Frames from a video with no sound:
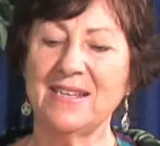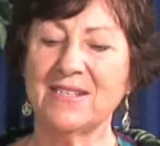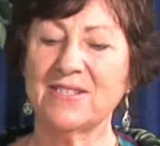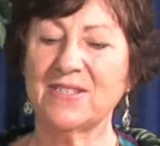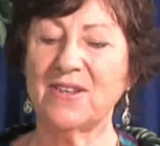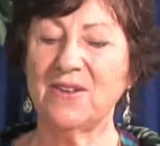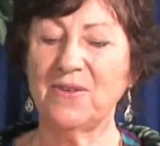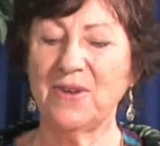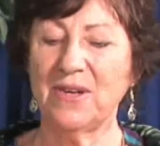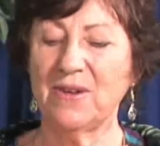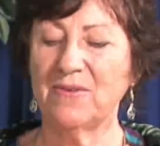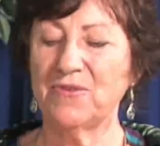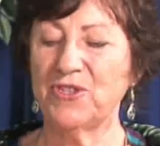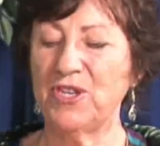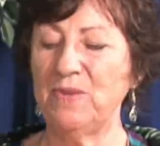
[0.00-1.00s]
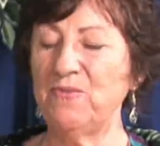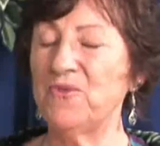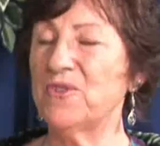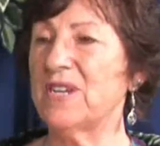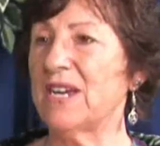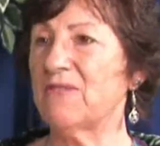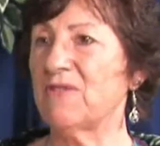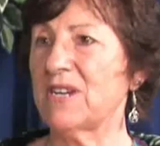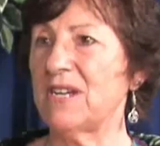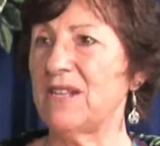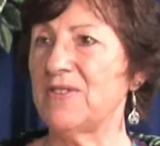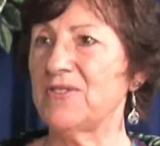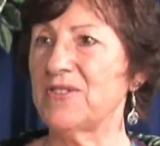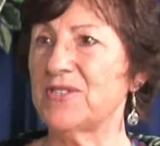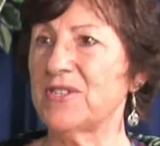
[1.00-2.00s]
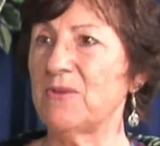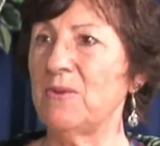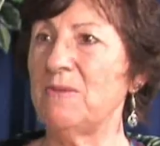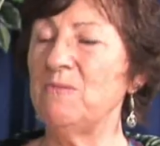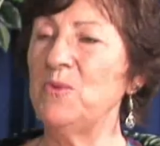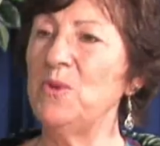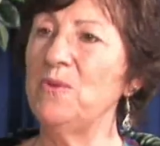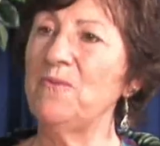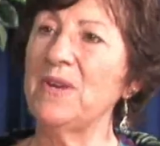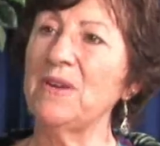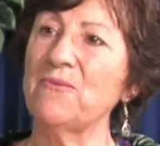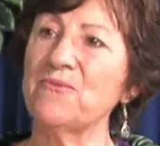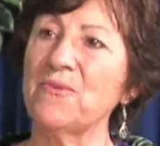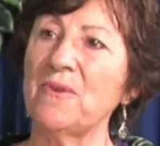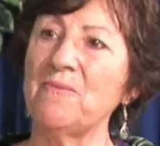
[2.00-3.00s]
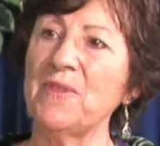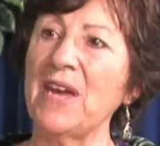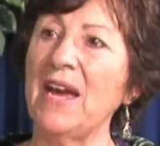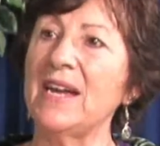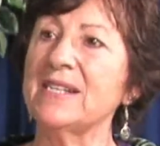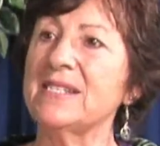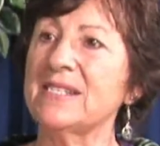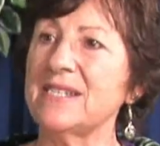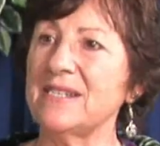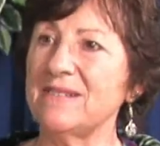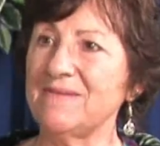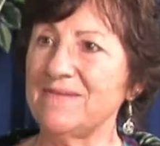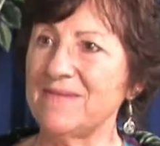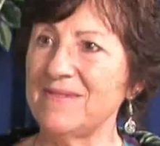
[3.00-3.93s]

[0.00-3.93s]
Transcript: So she brought agriculture. So we're moving from the hunter